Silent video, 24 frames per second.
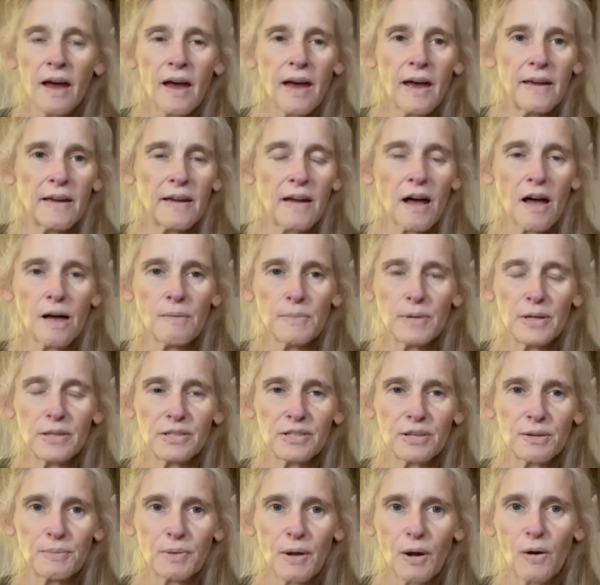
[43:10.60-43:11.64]
Hey, comment
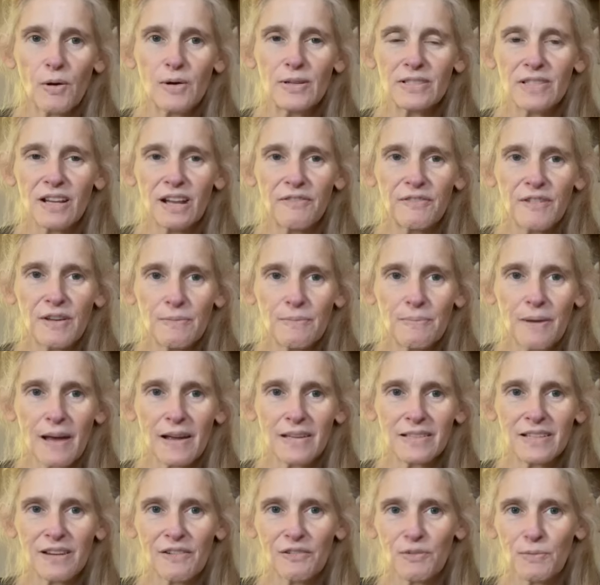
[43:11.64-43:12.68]
to me. I always love getting
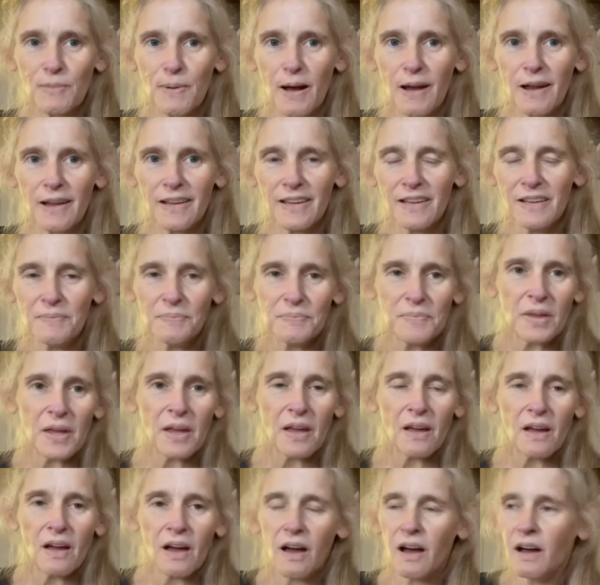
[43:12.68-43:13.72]
back to everybody.
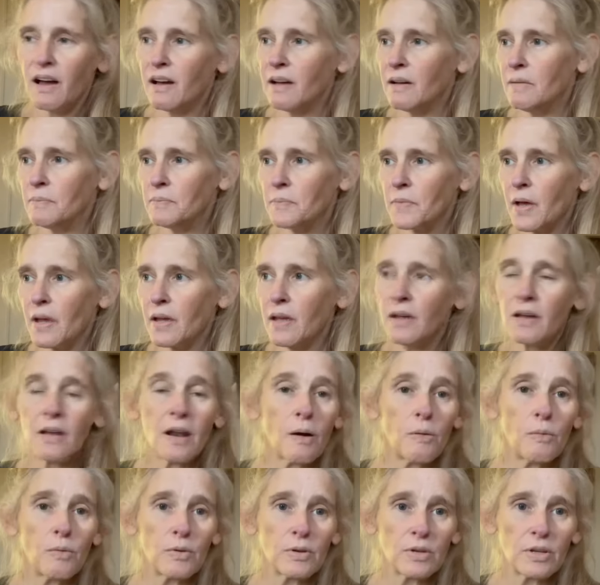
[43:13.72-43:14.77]
Um, again,
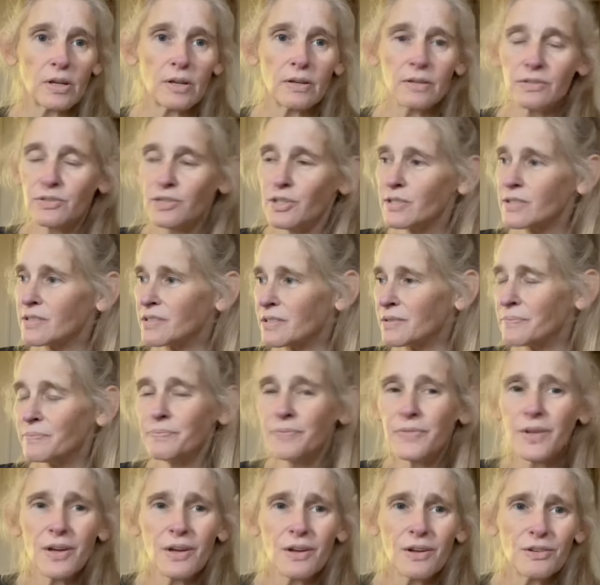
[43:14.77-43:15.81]
I wanted to just
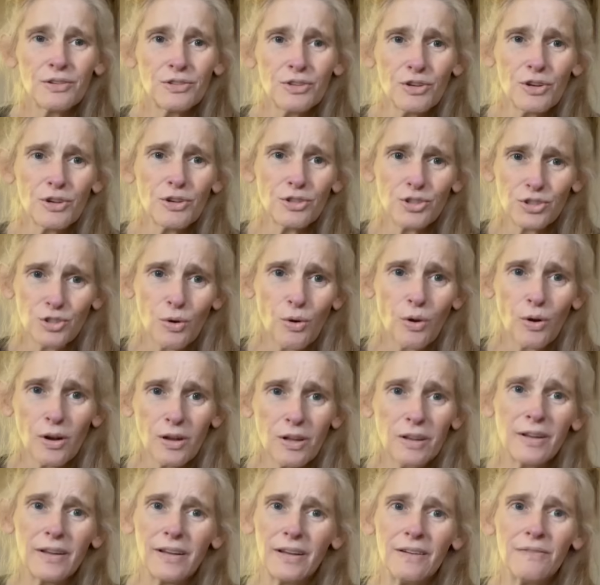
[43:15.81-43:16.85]
do a short
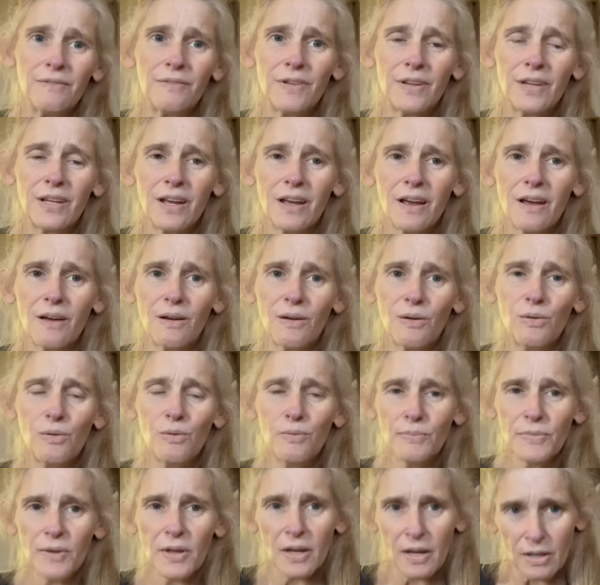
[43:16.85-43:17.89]
cleaning video
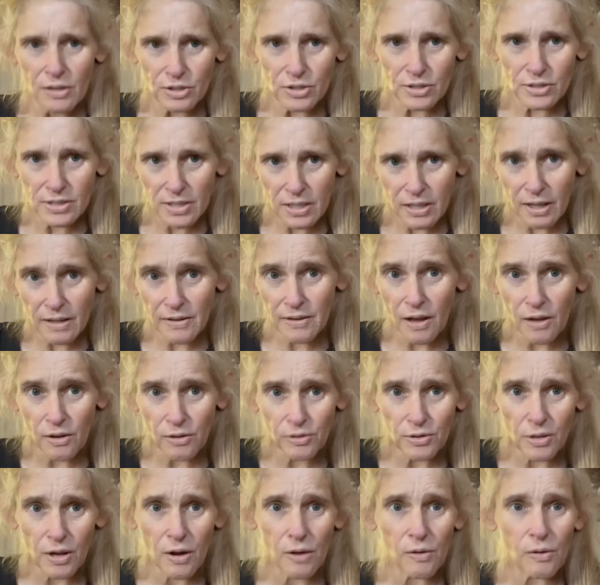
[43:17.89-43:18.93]
just to let y'all
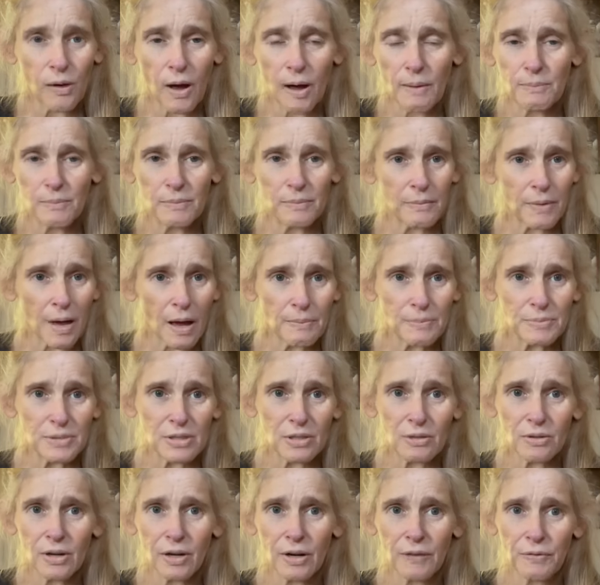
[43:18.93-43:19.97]
know I'm, I'm
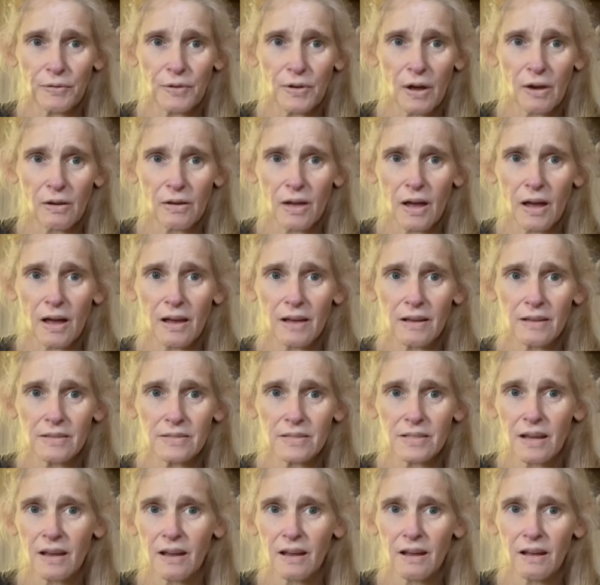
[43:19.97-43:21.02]
still here for y'all
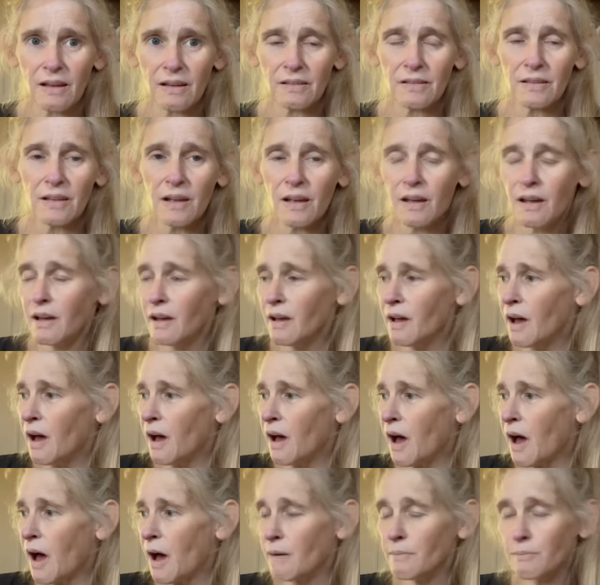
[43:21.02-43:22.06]
guys.
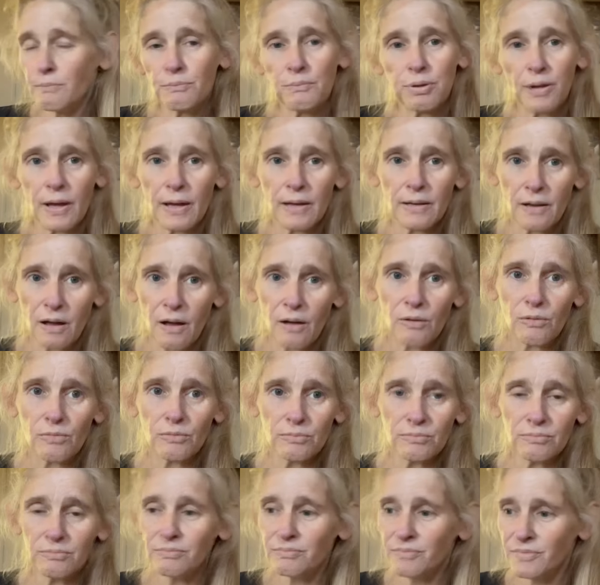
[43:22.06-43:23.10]
And I'm planning
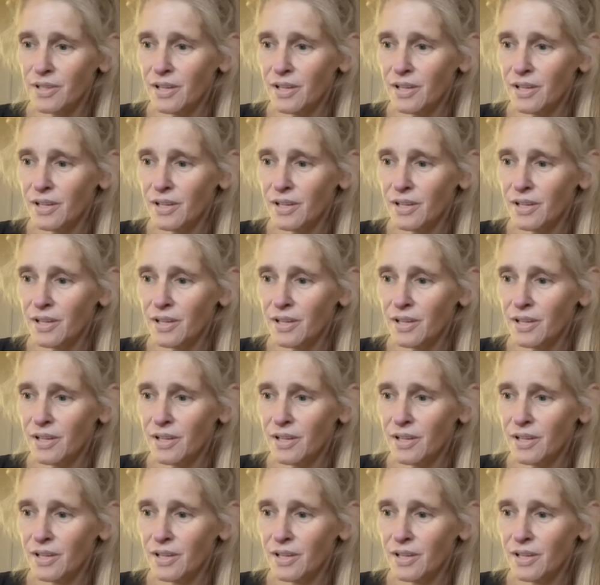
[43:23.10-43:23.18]
on,